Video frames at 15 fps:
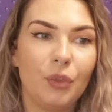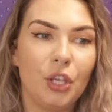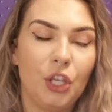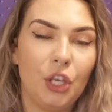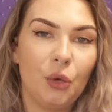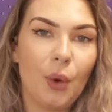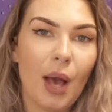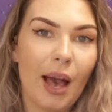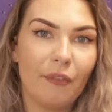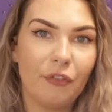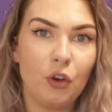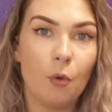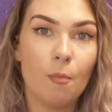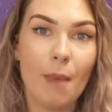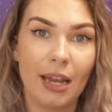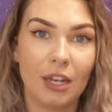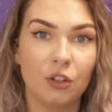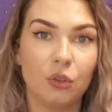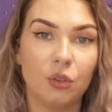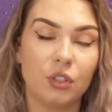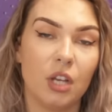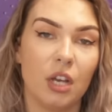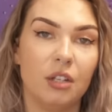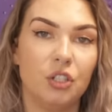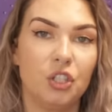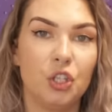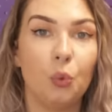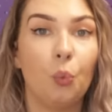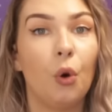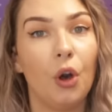you have your medical done
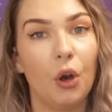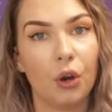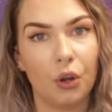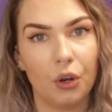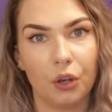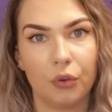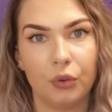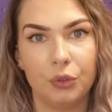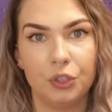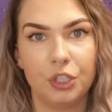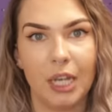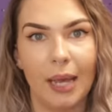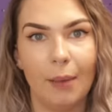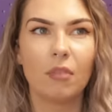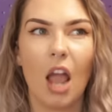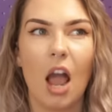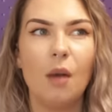to work on a cruise ship,